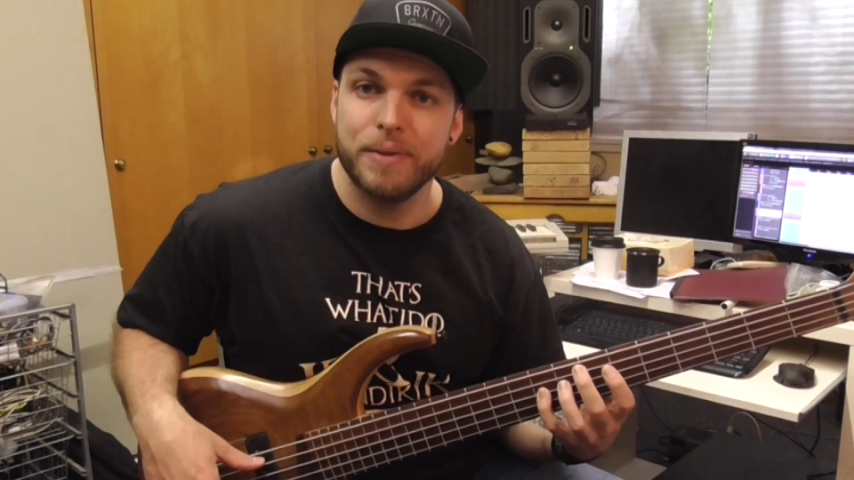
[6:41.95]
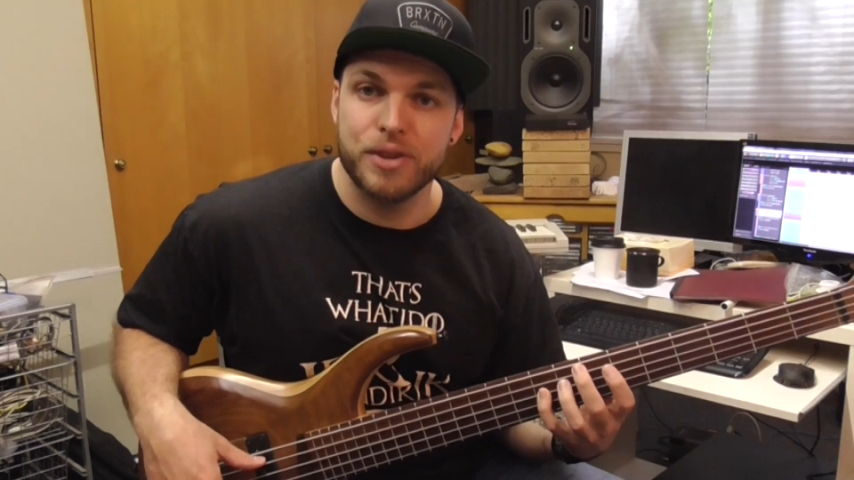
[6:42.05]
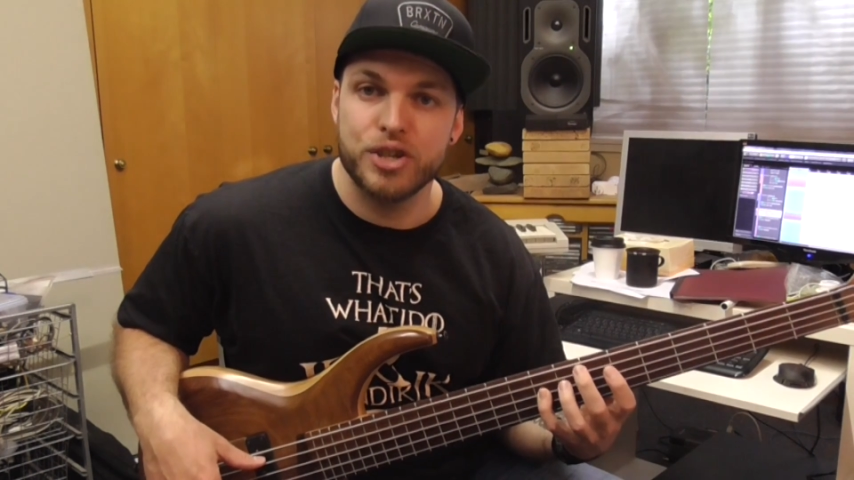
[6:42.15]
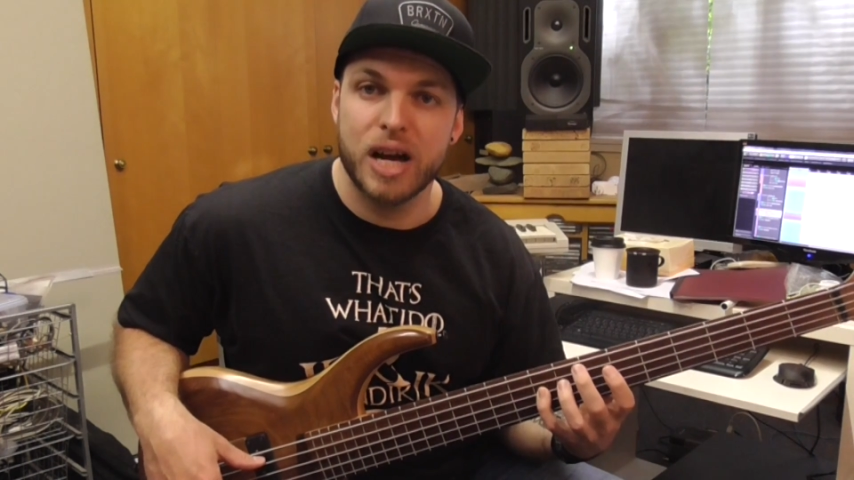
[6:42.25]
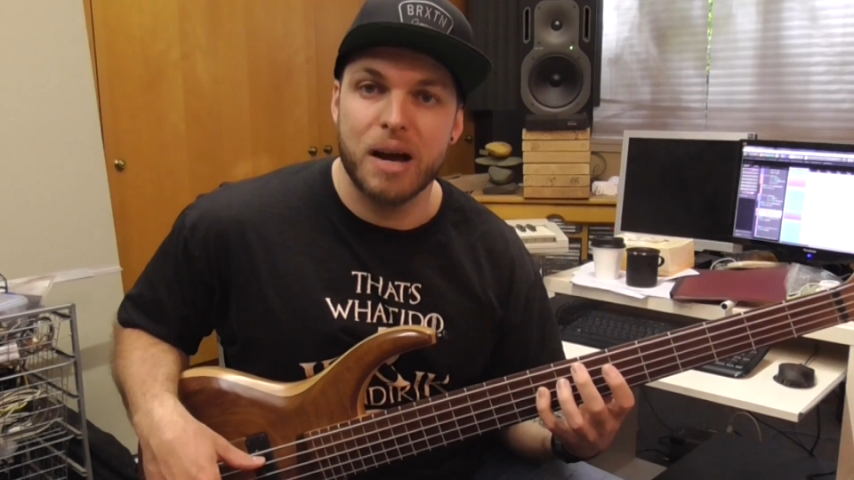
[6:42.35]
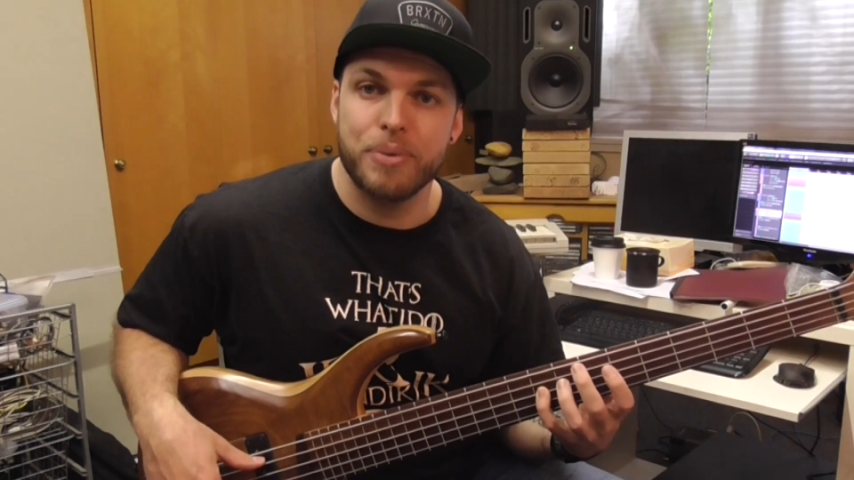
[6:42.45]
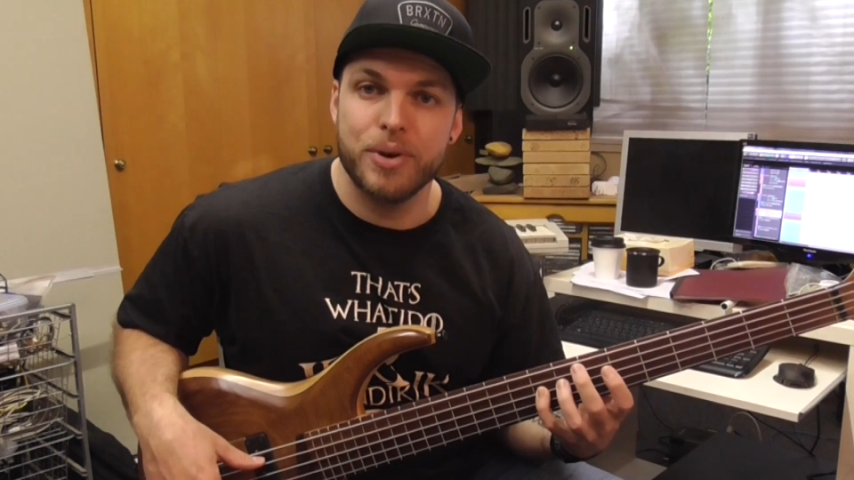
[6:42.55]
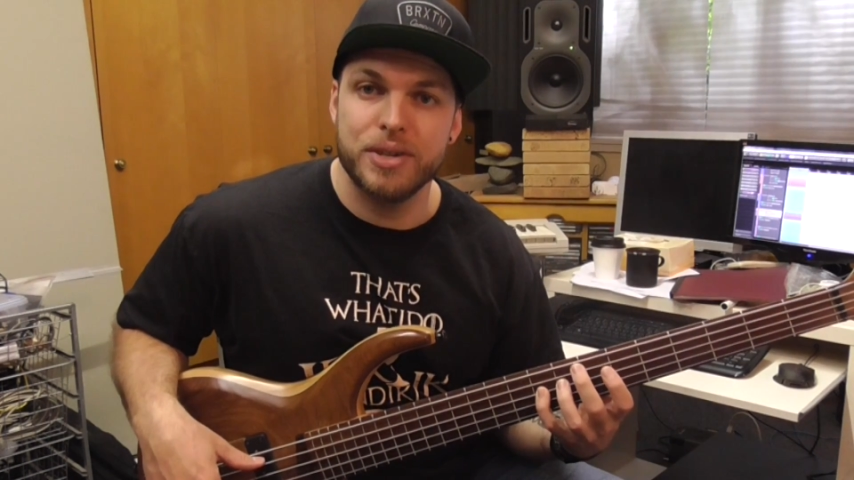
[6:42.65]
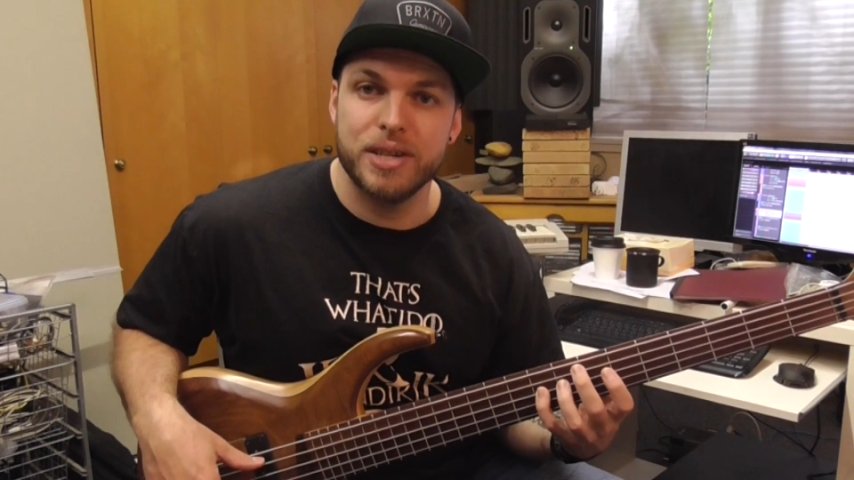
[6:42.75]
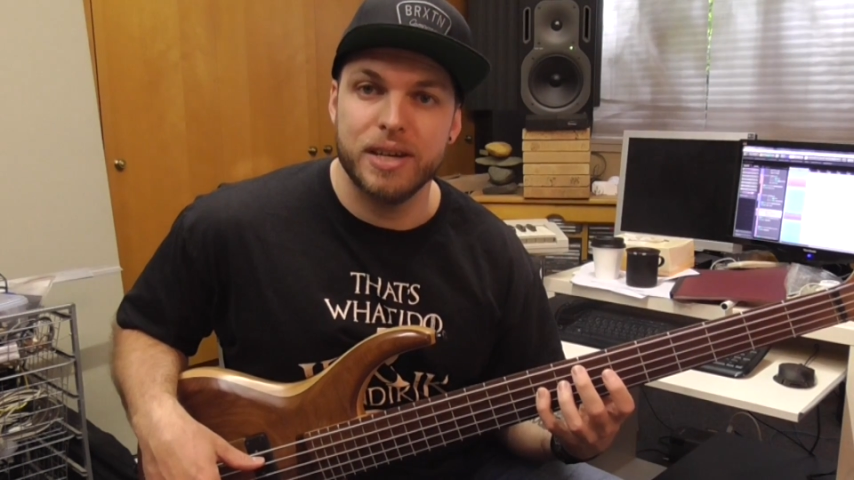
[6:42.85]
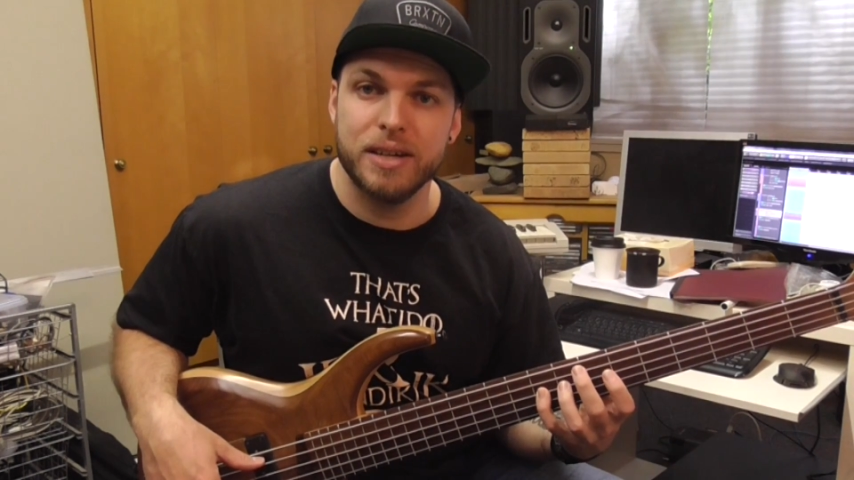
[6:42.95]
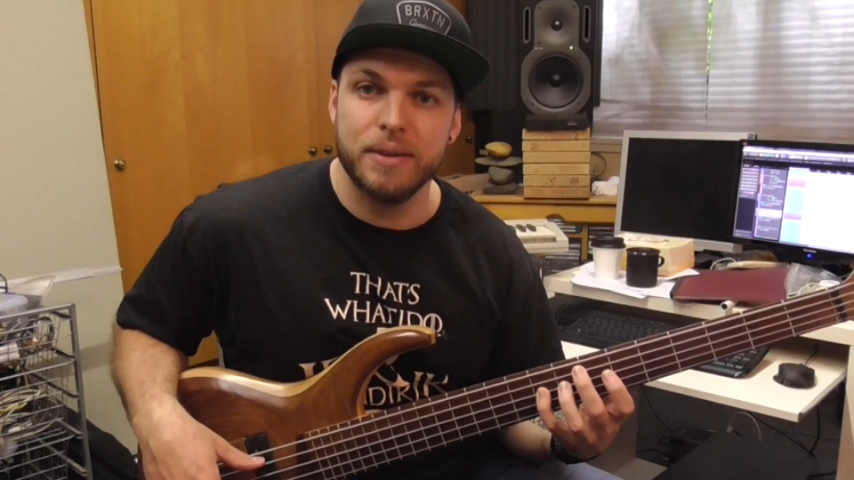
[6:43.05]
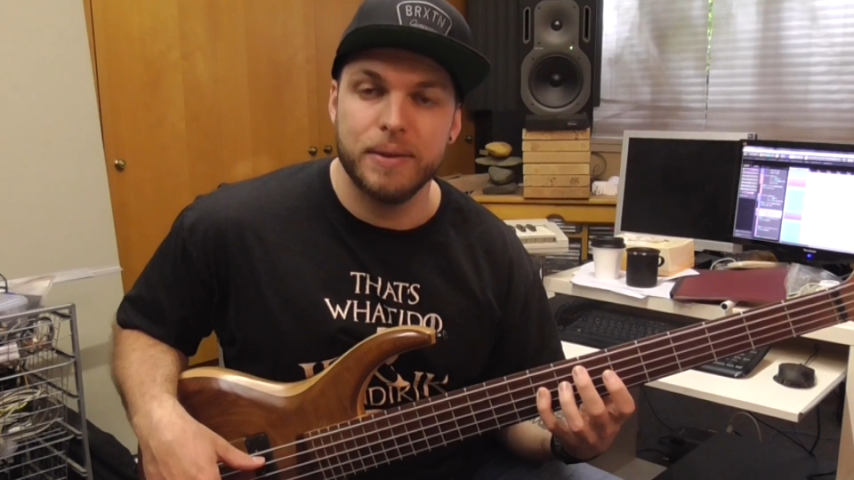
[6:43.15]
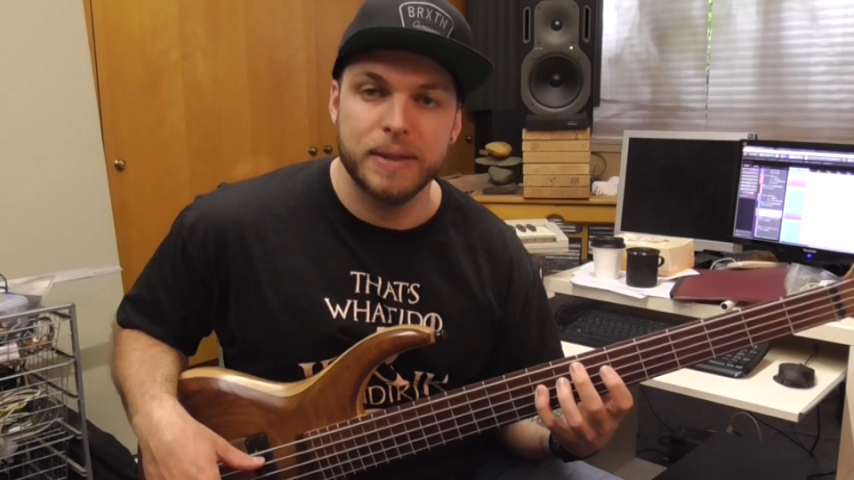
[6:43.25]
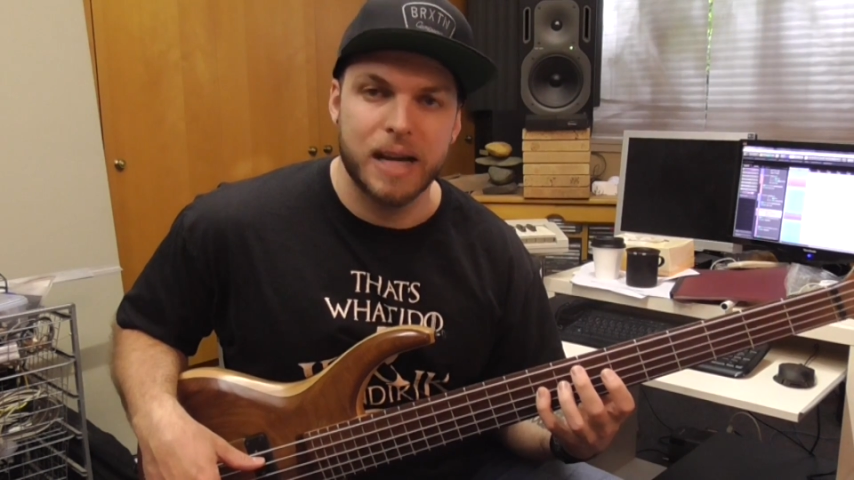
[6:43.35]
the sharp
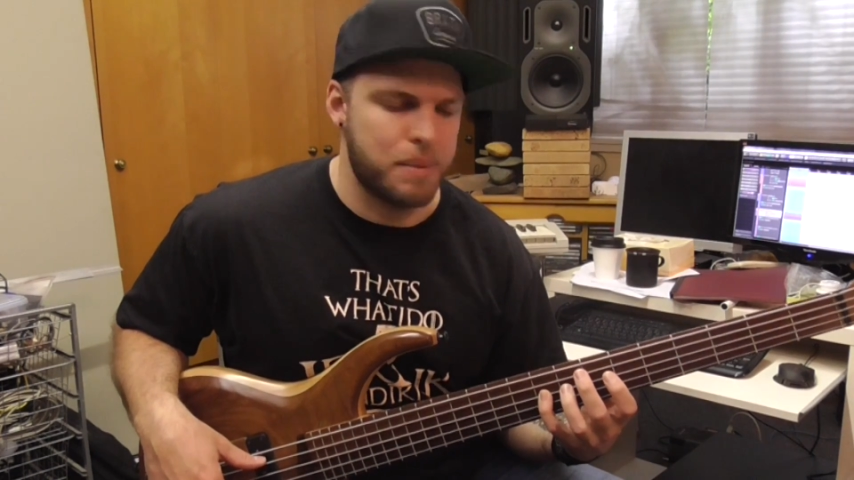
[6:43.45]
13,